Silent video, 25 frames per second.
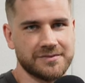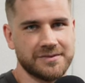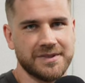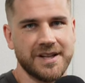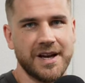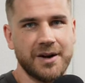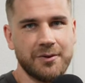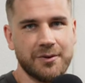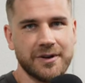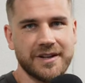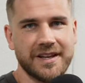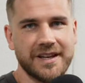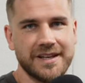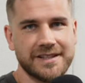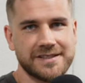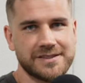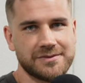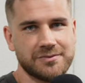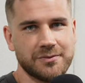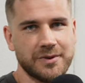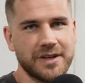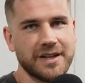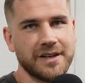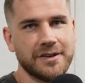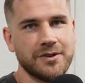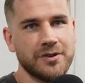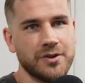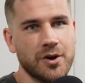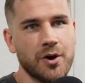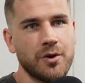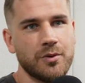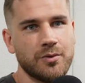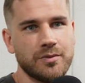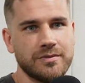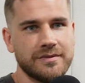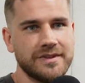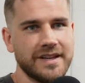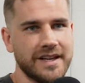nowadays we
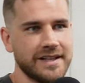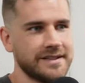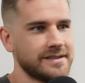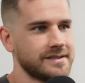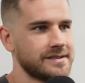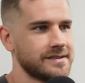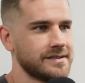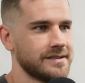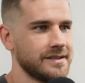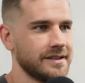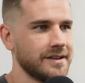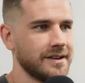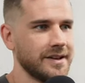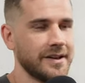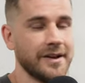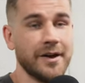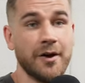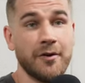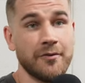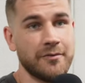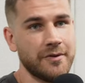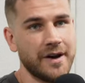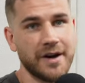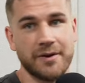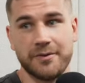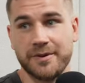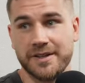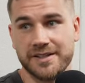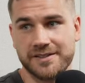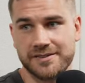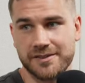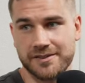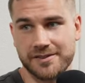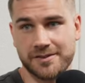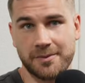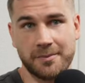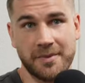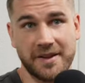know that a virus
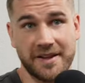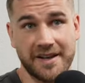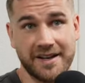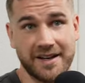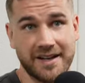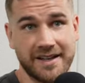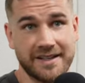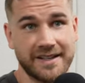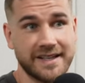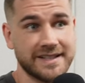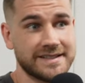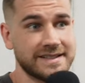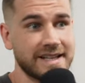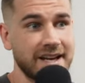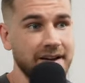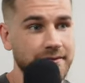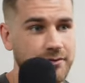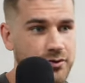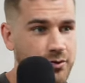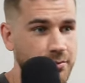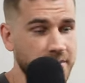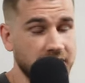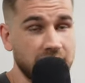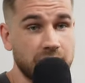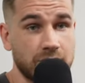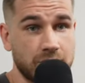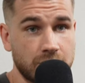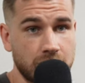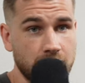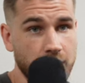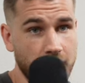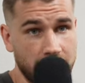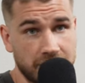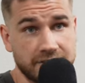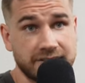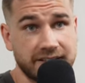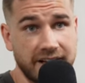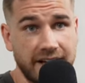or something like that have to be
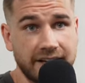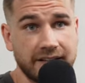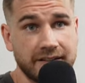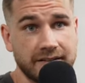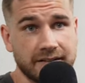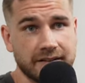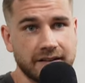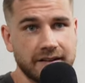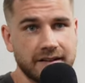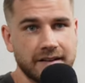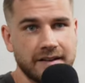quarantined.